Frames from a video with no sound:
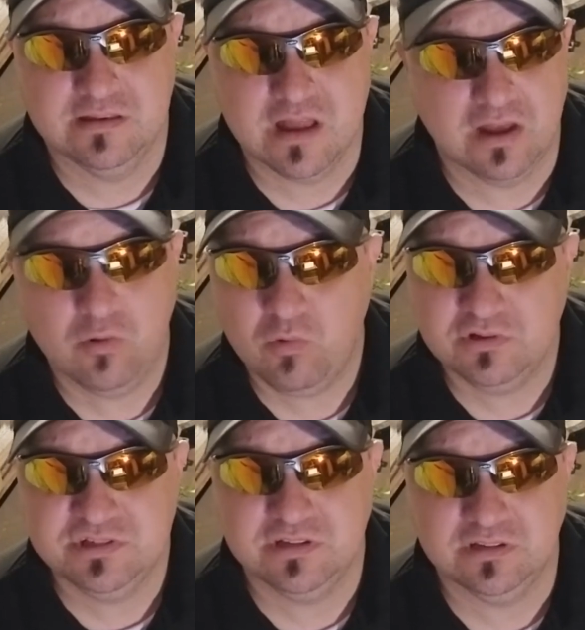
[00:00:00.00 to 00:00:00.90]
I don't
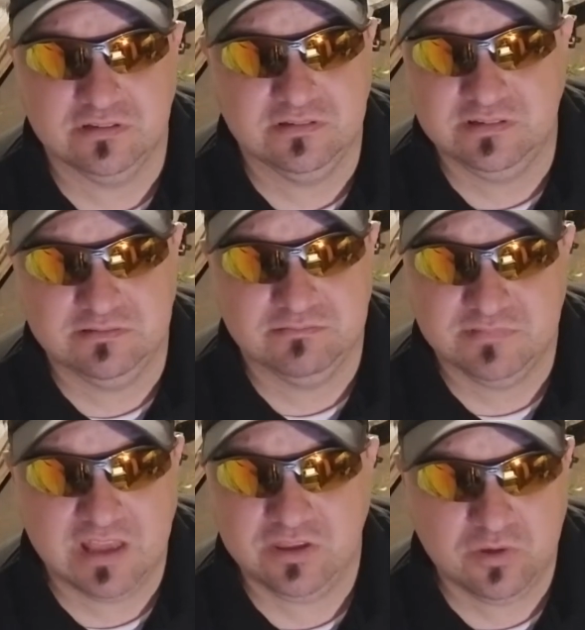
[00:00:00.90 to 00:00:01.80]
want you to
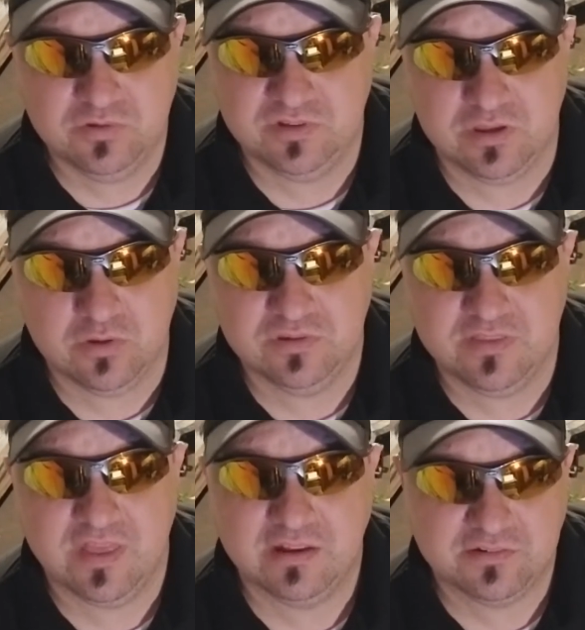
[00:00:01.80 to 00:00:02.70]
get used to using
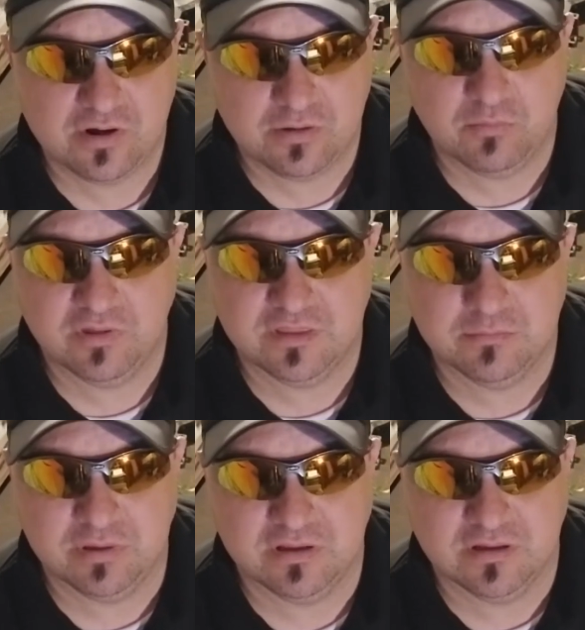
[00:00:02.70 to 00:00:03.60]
that term with it,
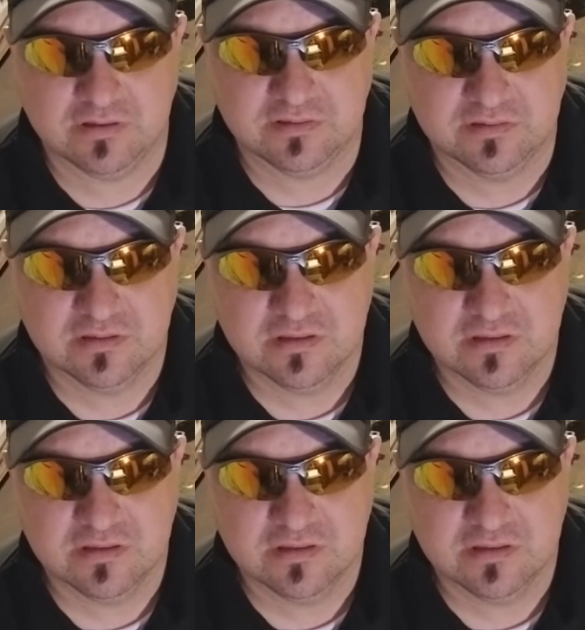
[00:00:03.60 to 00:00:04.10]
because